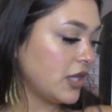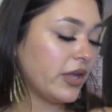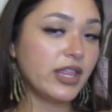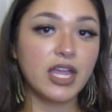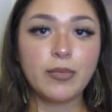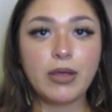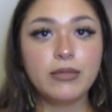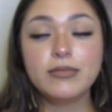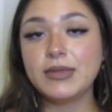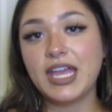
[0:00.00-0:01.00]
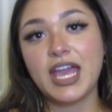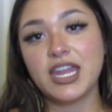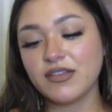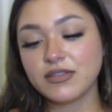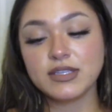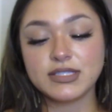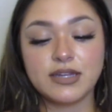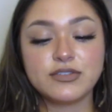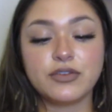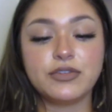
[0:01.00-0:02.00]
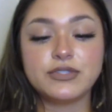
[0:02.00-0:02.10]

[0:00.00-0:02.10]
Okay, that could probably be any of the things that I've shown